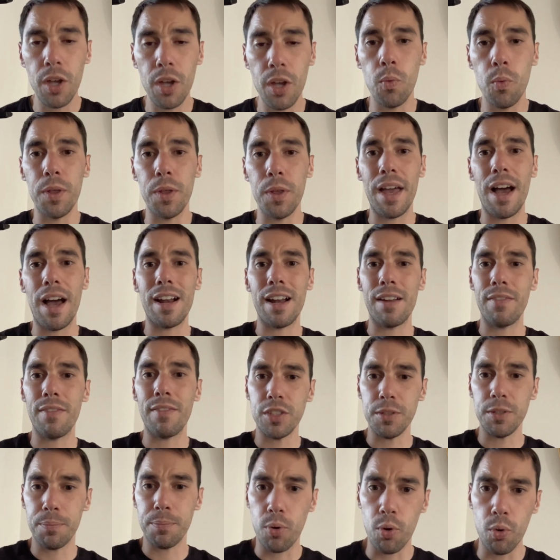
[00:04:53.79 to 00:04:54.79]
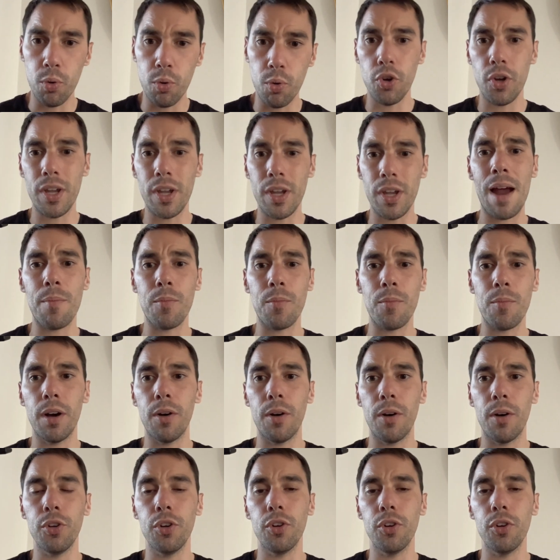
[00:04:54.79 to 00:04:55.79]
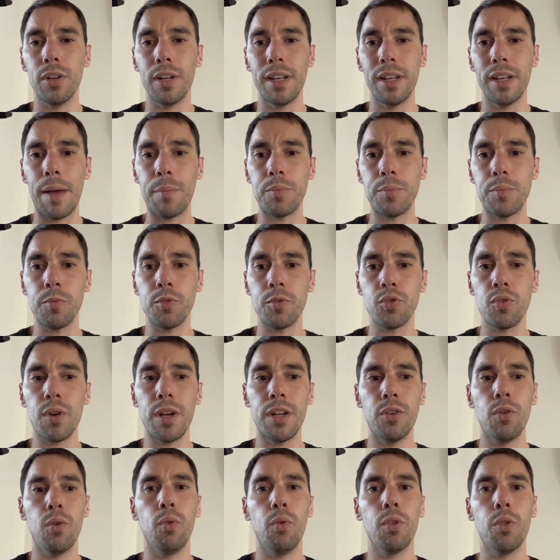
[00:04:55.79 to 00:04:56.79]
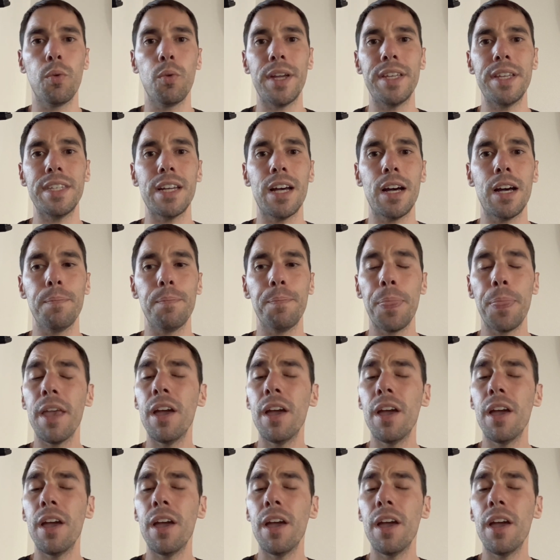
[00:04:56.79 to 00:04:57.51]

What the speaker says: without having to pull your camera or your laptop screen all the way down.